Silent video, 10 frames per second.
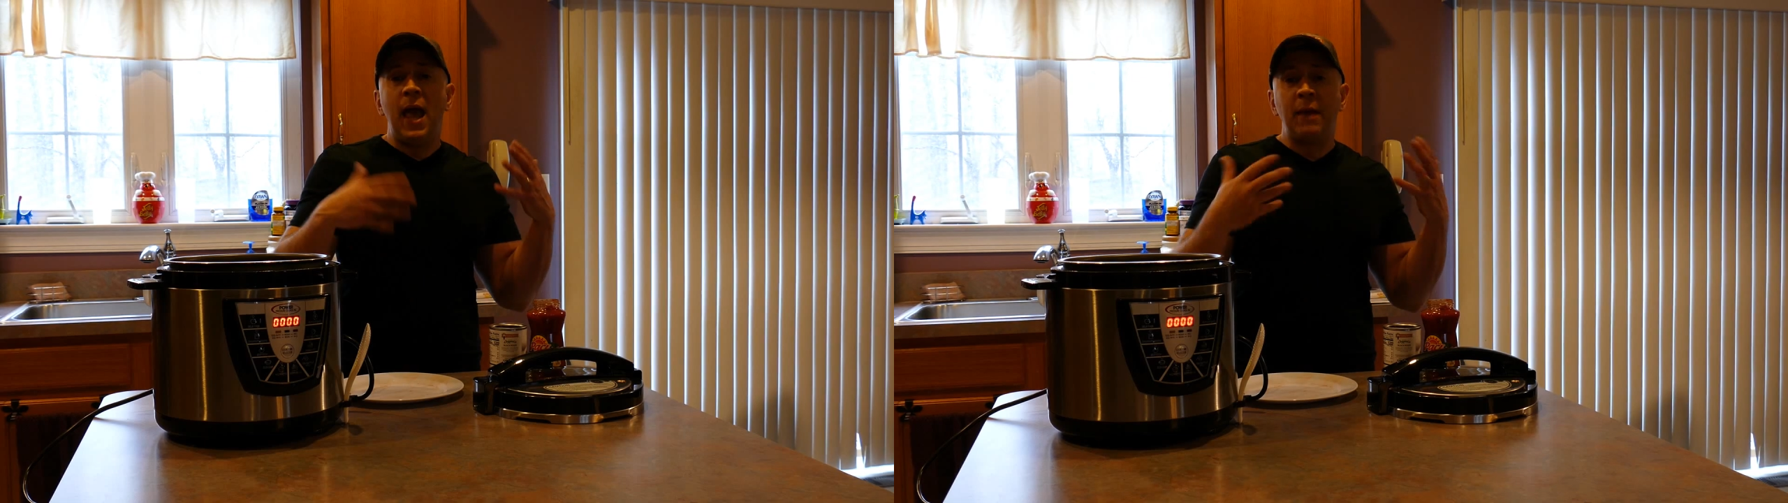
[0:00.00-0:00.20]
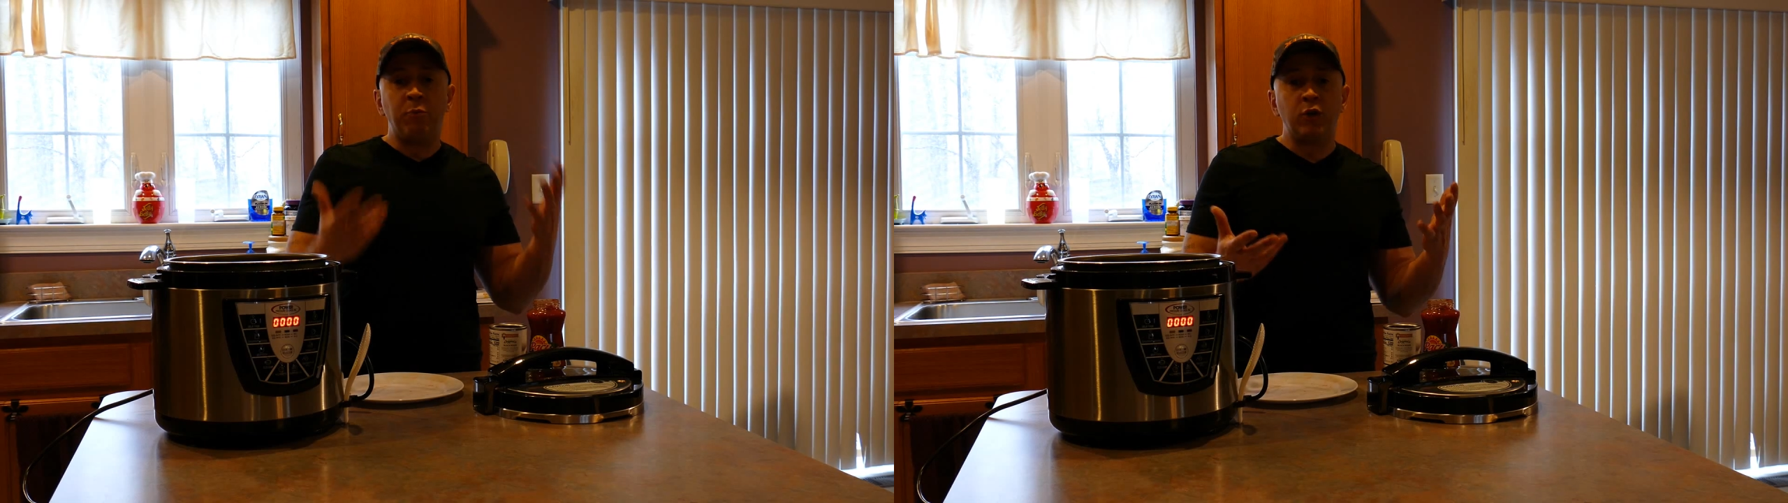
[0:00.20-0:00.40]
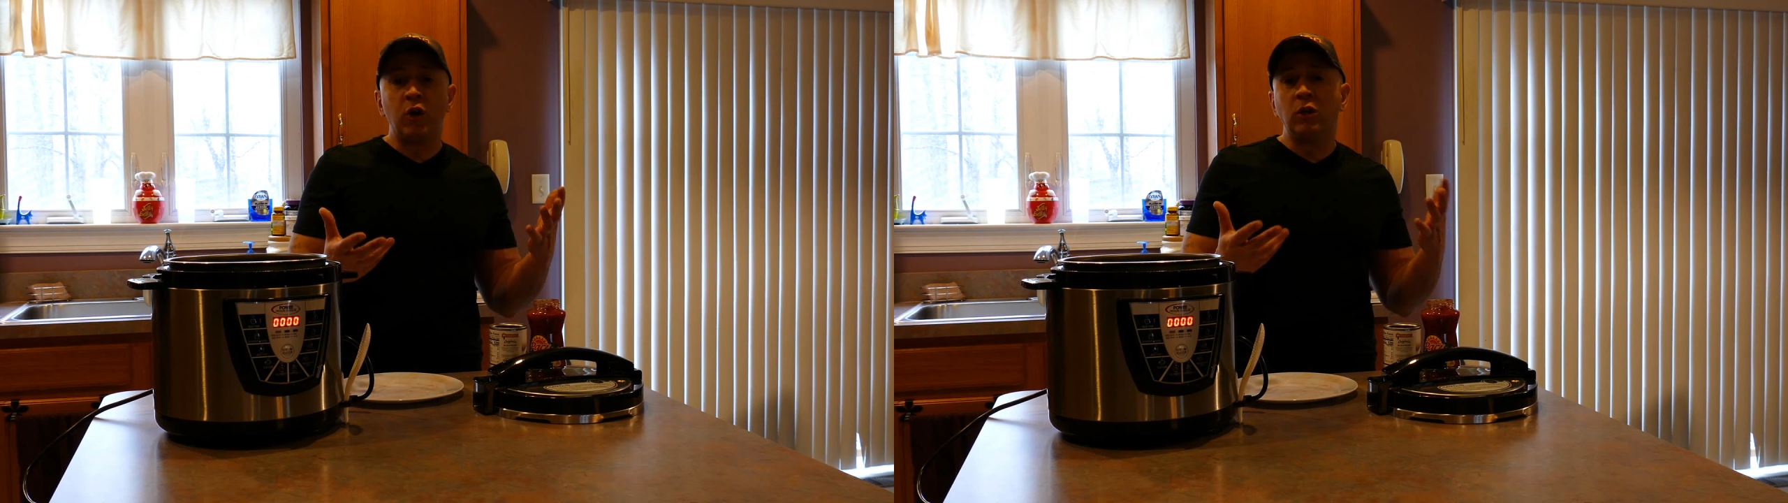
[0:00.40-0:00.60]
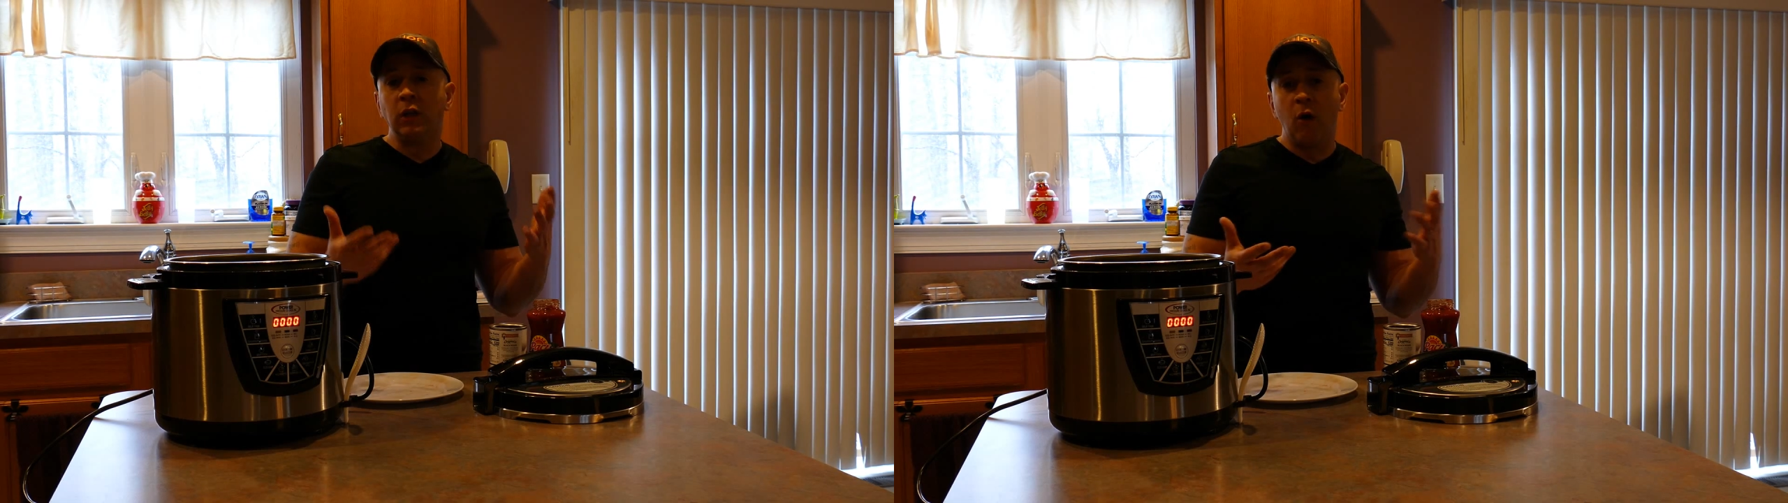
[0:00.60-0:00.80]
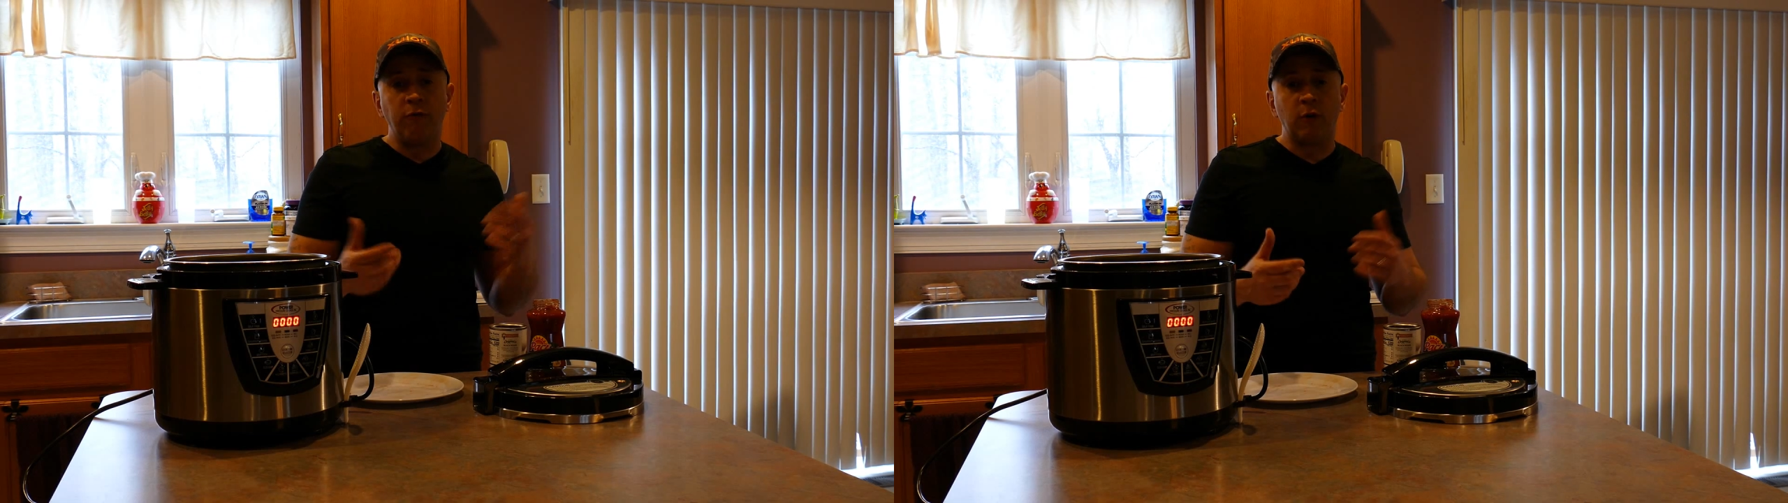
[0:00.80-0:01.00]
and put it on
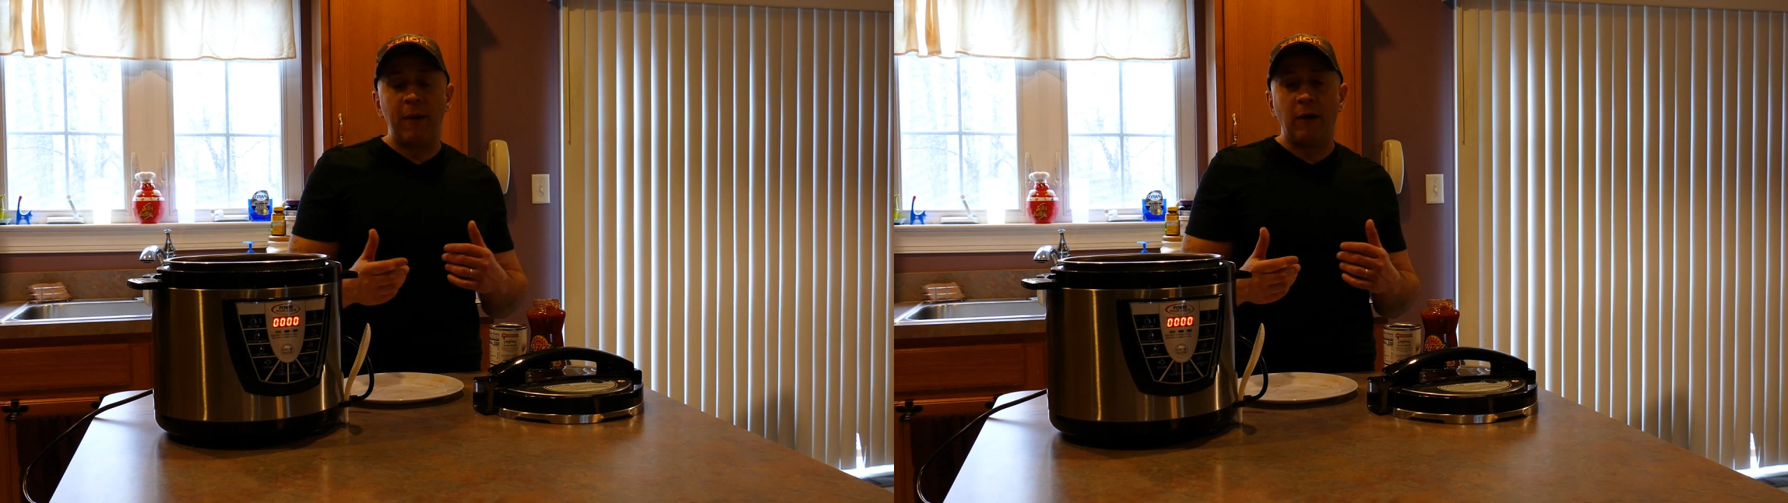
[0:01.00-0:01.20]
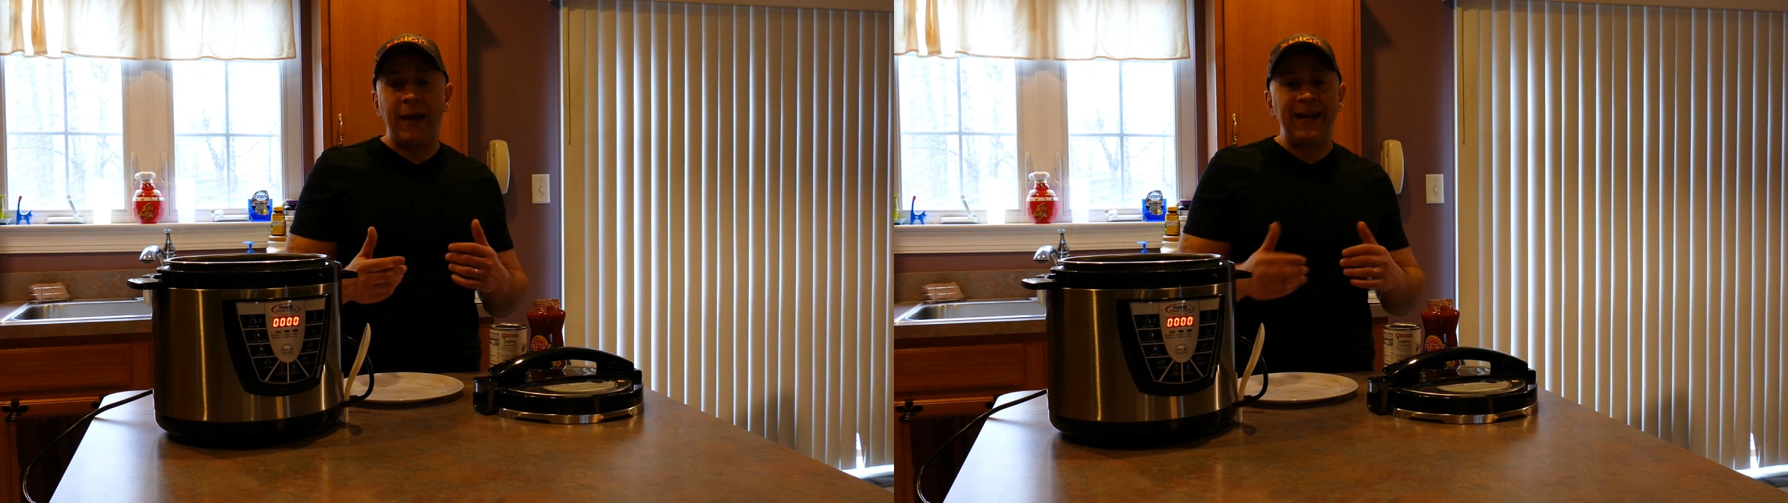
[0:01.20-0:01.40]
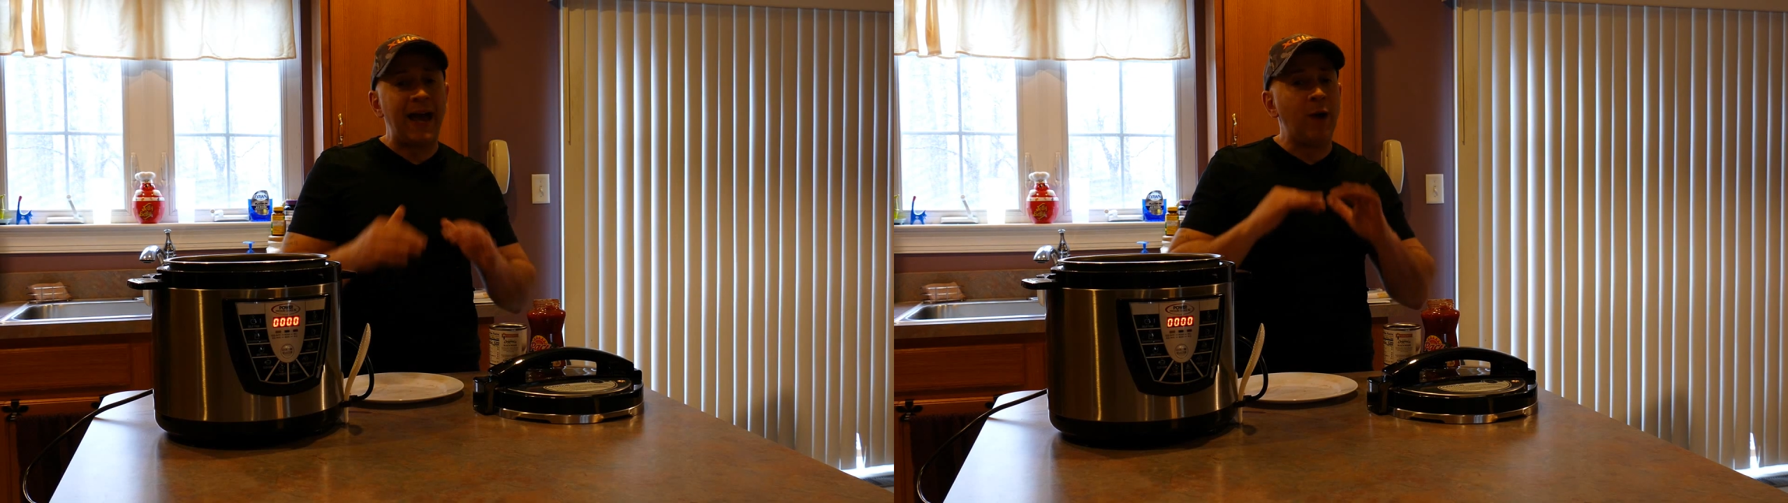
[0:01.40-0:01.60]
low for about 8